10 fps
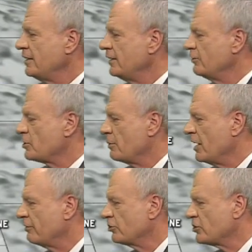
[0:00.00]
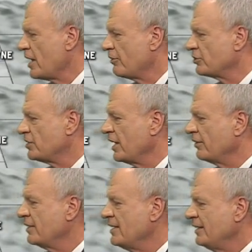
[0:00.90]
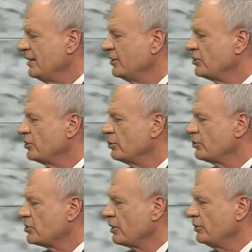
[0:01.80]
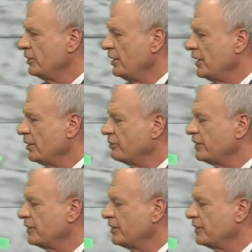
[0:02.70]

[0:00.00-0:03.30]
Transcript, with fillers: and even some heavier showers down into uh, southern Indiana.